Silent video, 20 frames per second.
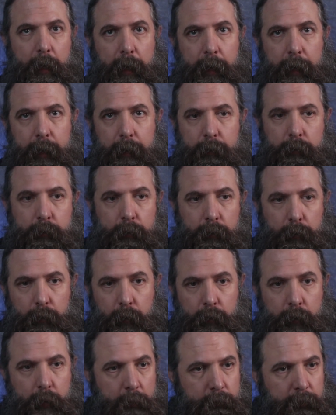and
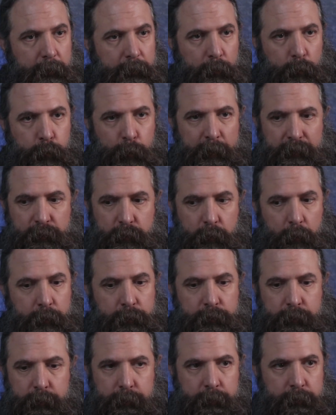look over the
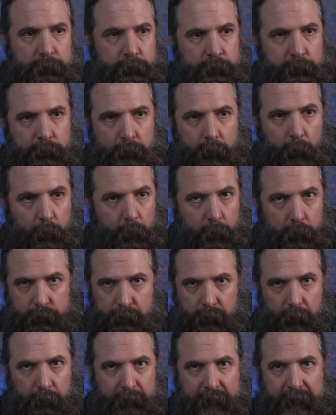resources,
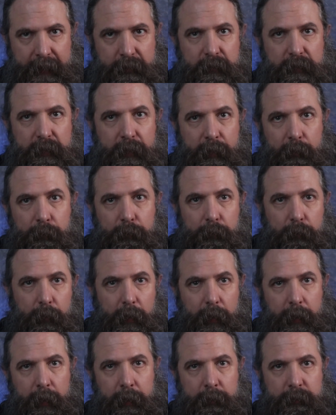goals, all that stuff.
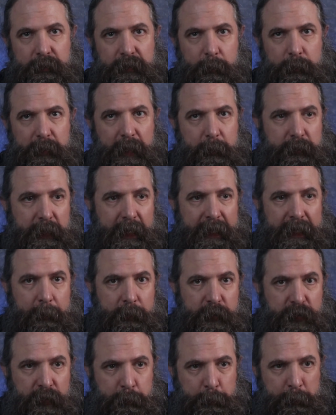And sometimes I
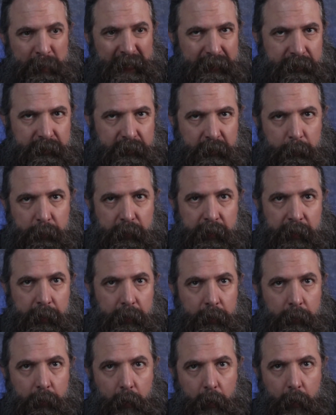can just pick
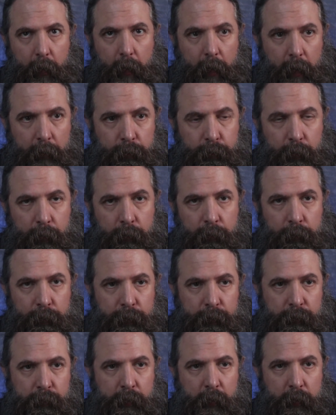something off
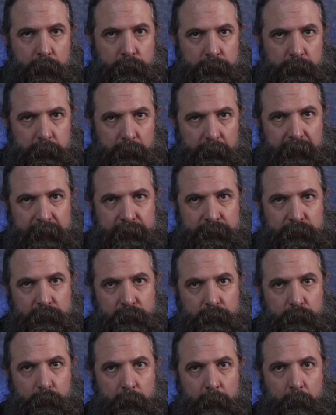of those
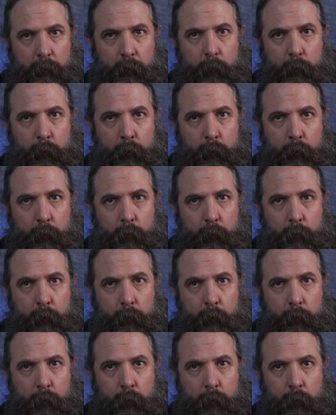lists real